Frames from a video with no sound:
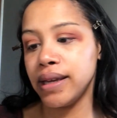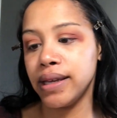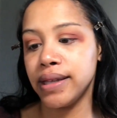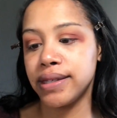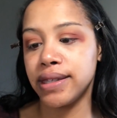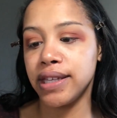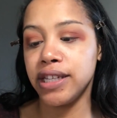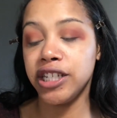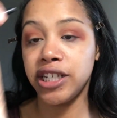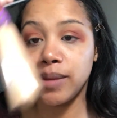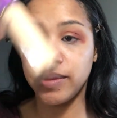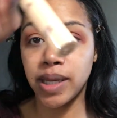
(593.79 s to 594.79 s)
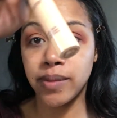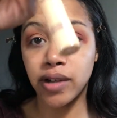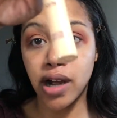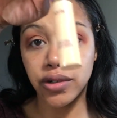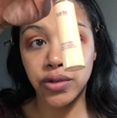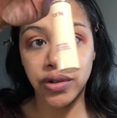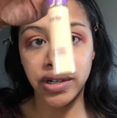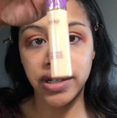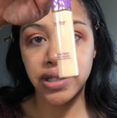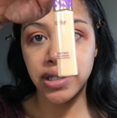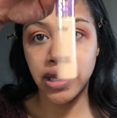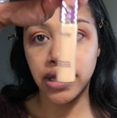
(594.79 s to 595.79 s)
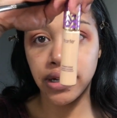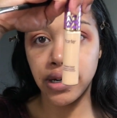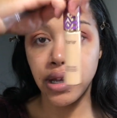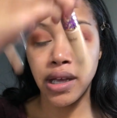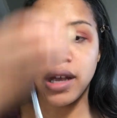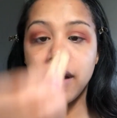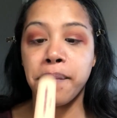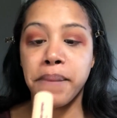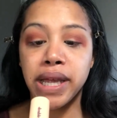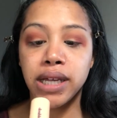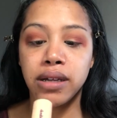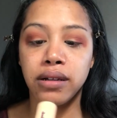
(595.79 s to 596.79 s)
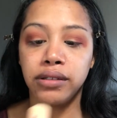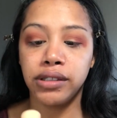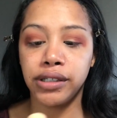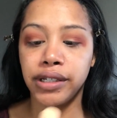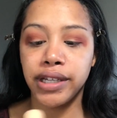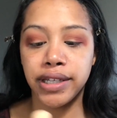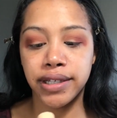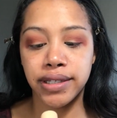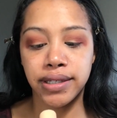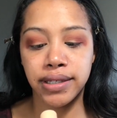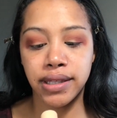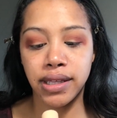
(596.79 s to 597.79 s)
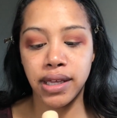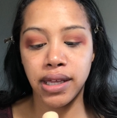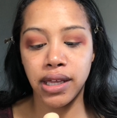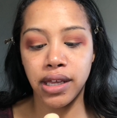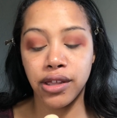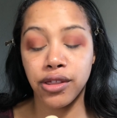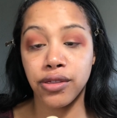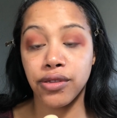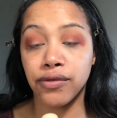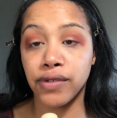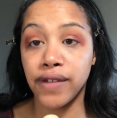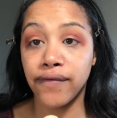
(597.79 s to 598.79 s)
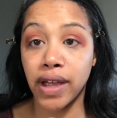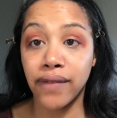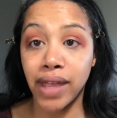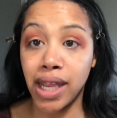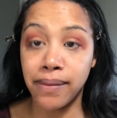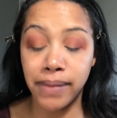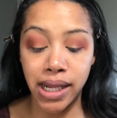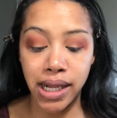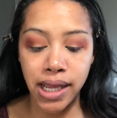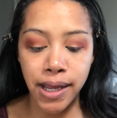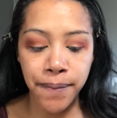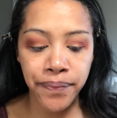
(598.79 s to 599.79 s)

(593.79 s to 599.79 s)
It's the Shape Tape Contour Concealer. My color is the 35N Medium.